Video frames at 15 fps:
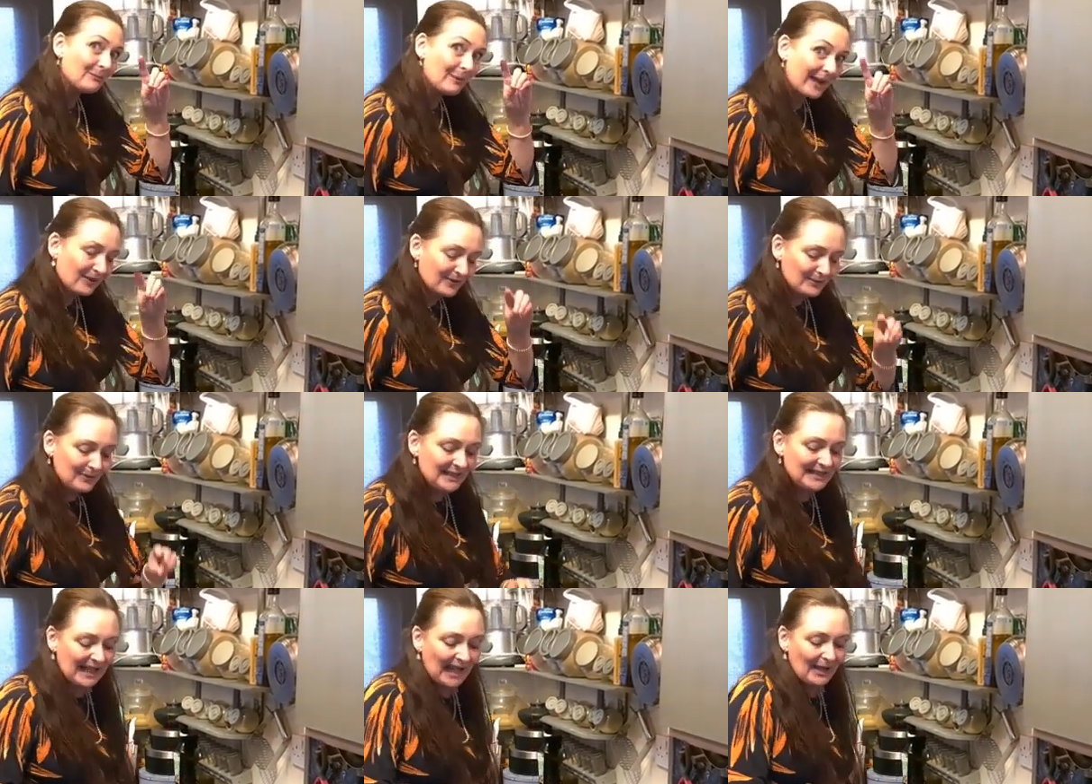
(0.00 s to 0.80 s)
bell, a wee
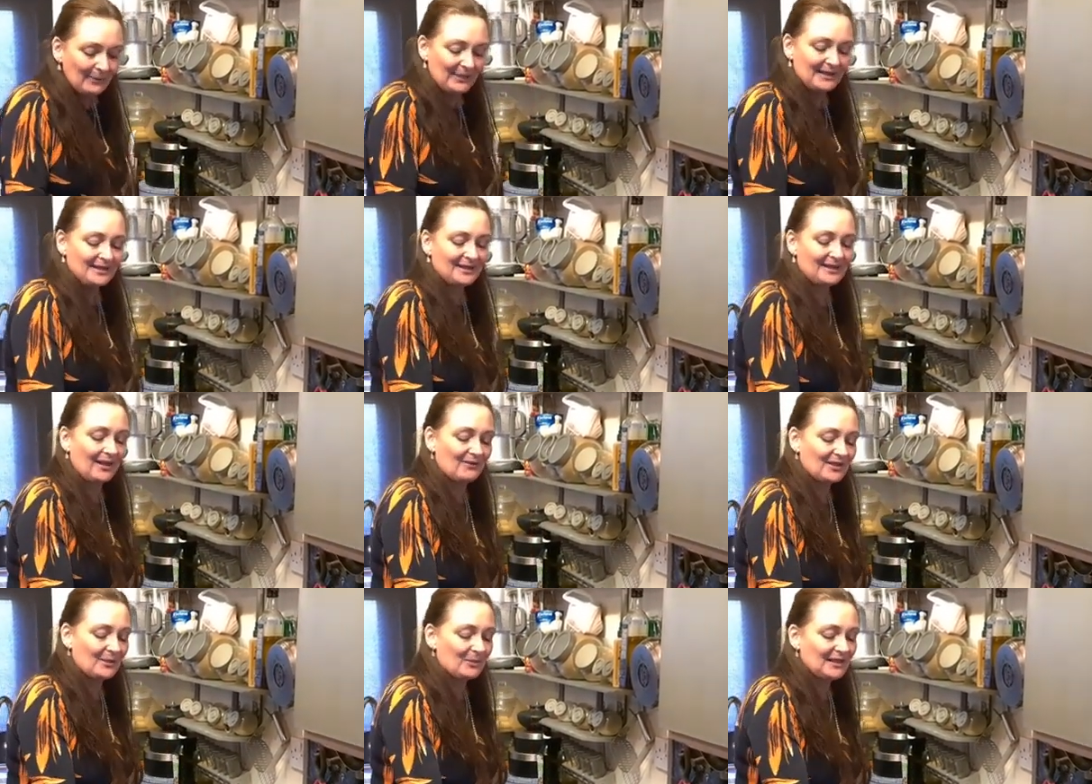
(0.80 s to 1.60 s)
tap, and give
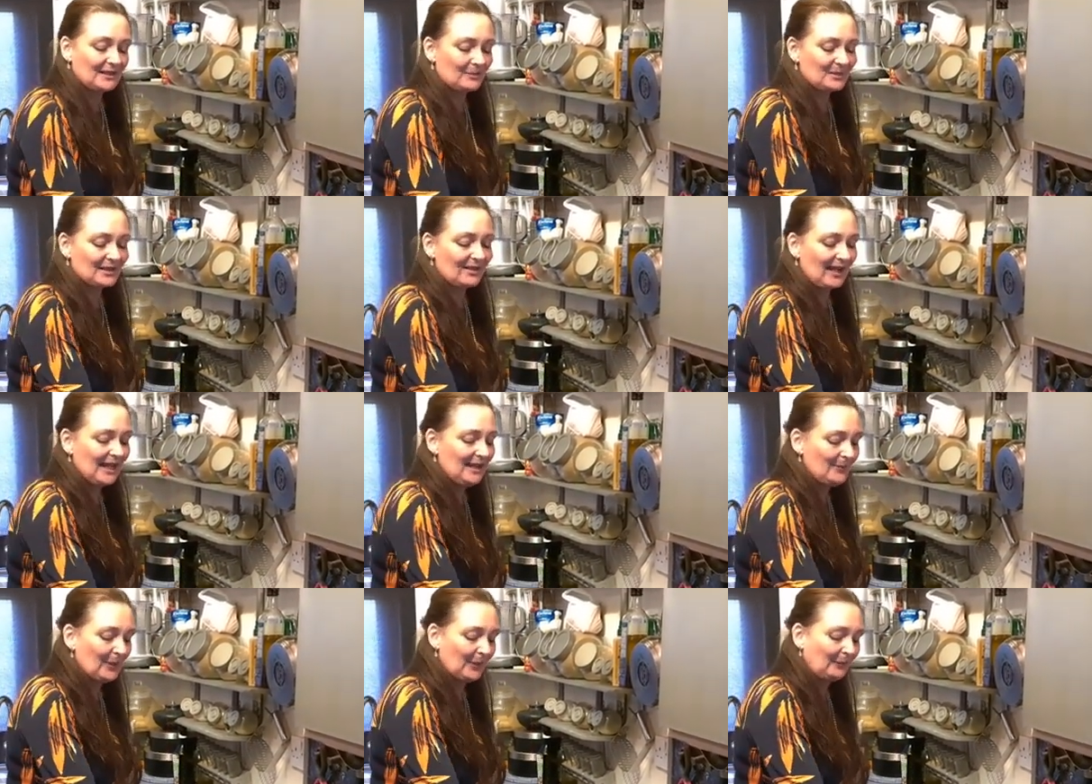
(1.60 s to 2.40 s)
us a wee subscribe.
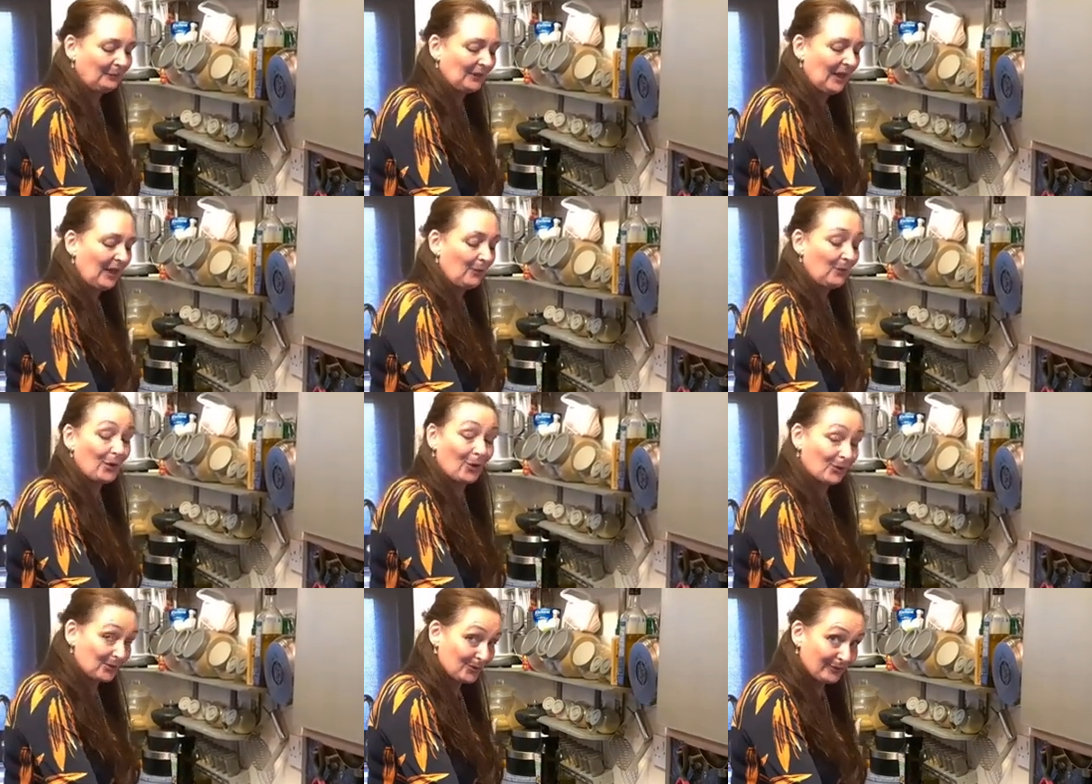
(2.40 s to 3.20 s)
We
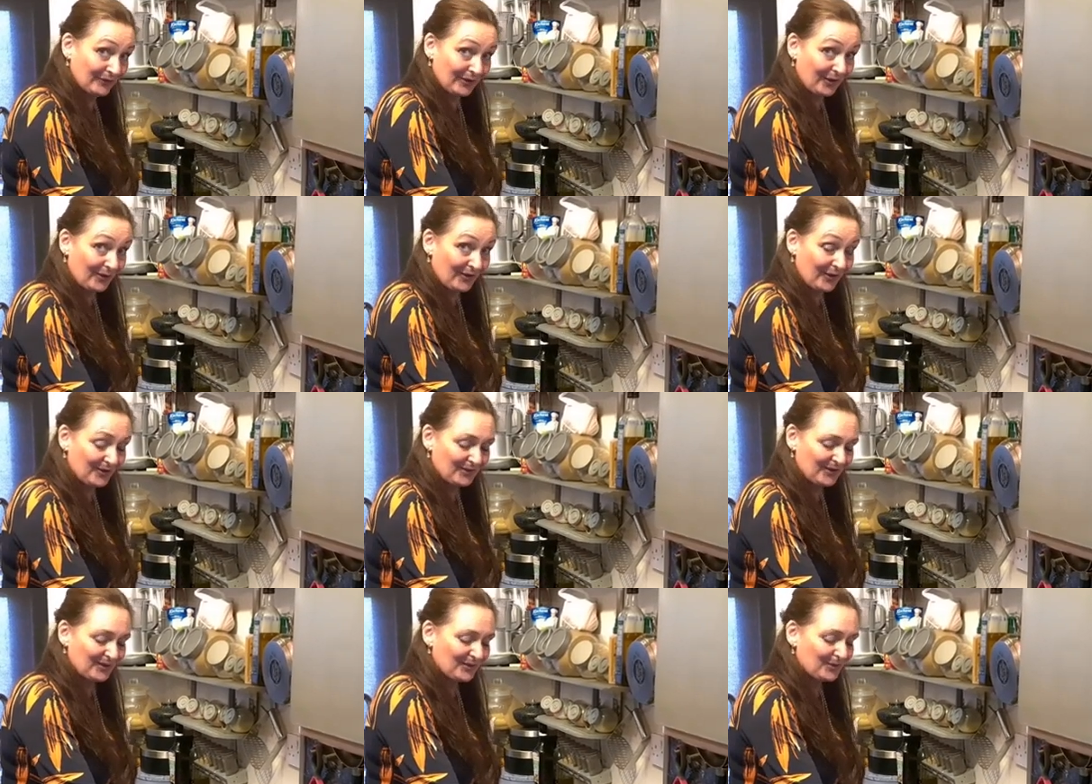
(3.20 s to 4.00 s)
got to over
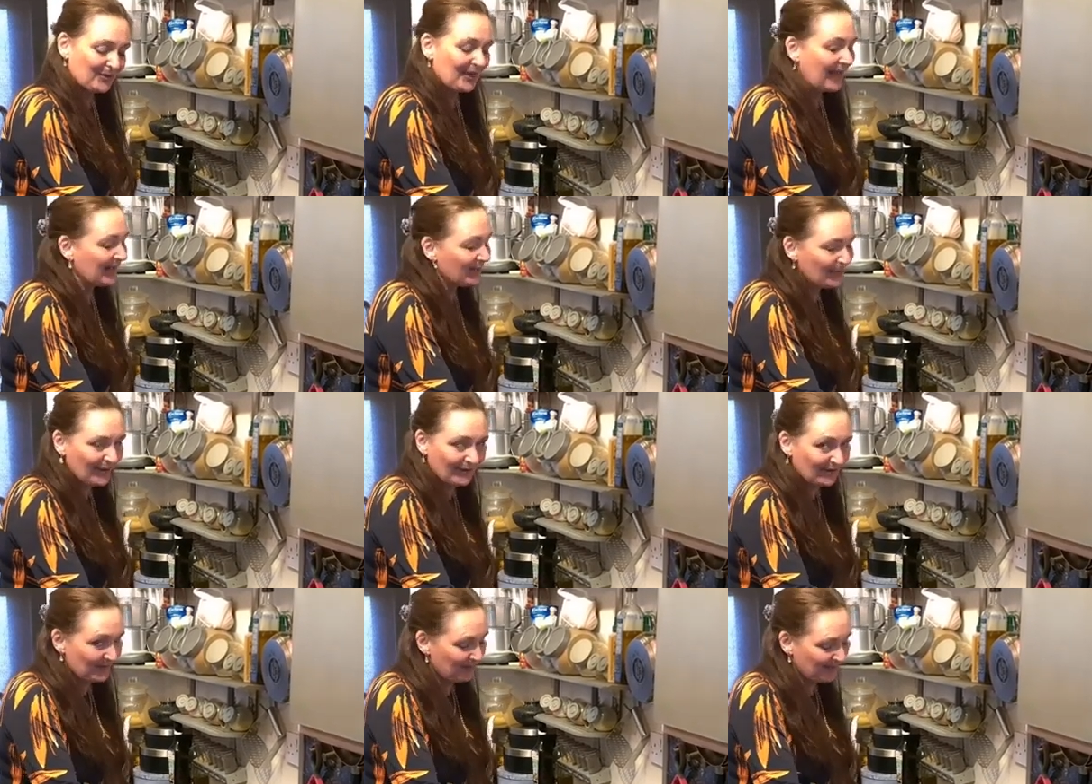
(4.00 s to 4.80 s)
1,000, so thank you
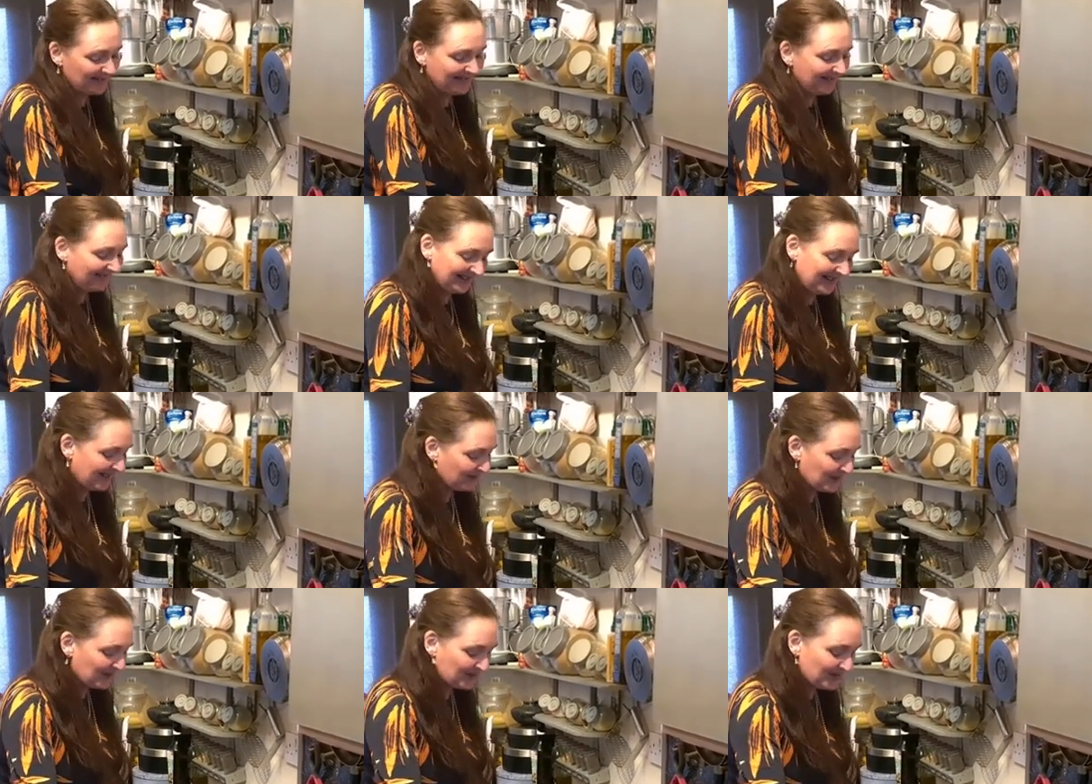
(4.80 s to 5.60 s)
everybody. It
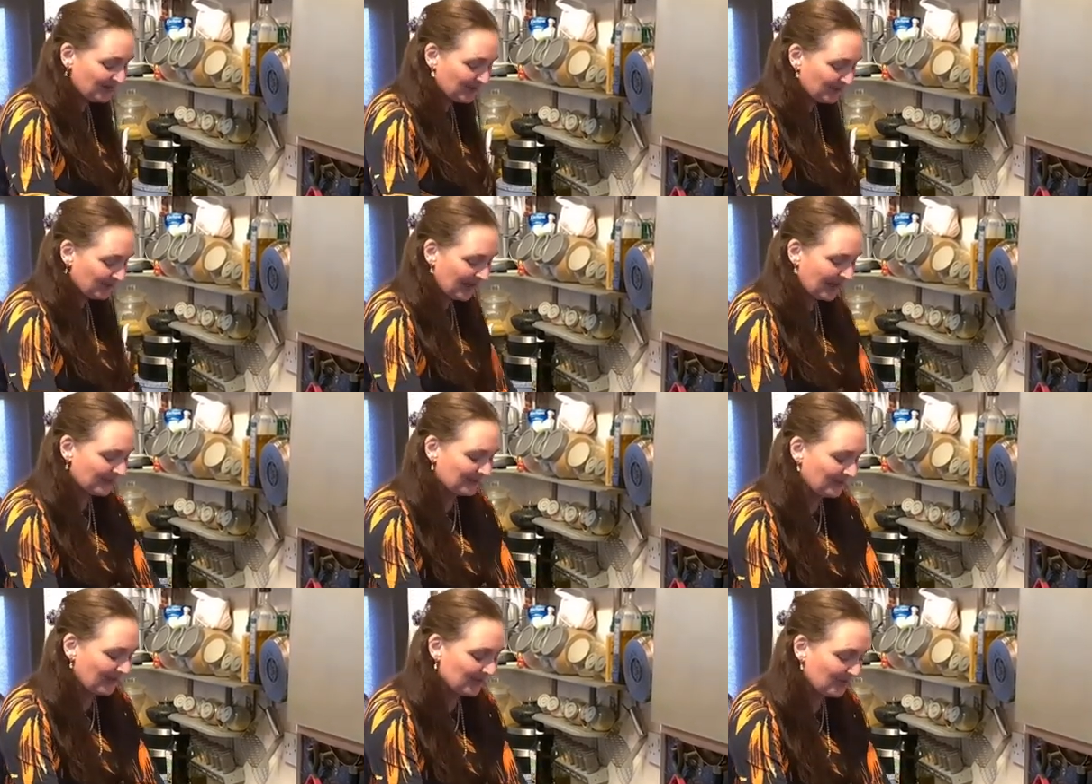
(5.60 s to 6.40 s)
was so well
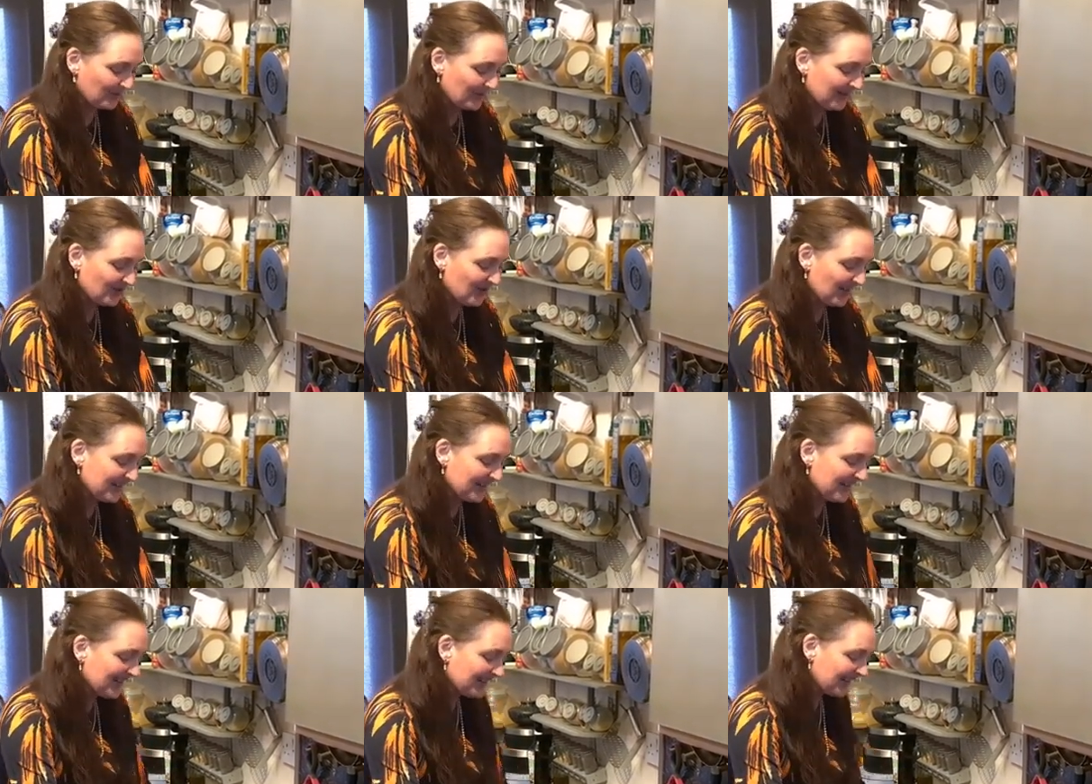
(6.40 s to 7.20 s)
much
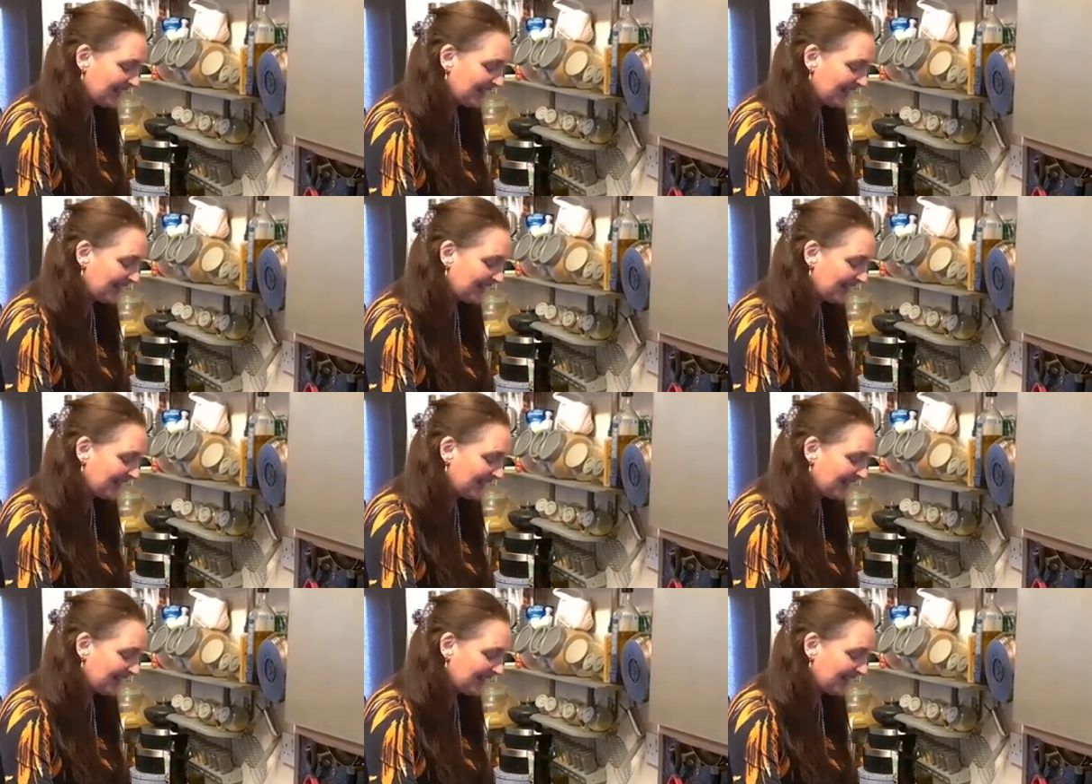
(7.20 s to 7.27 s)
appreciated.